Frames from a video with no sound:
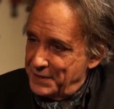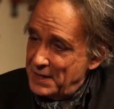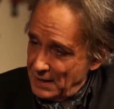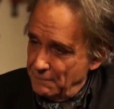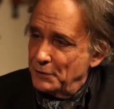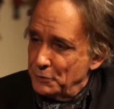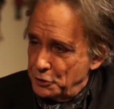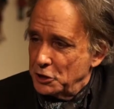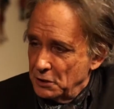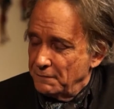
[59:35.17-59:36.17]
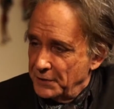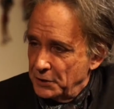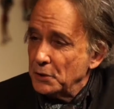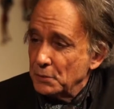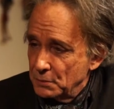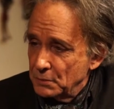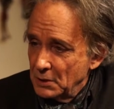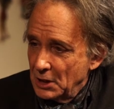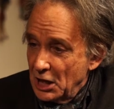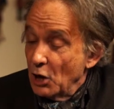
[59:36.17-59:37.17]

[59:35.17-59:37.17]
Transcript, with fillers: the evolution of the new. Yeah.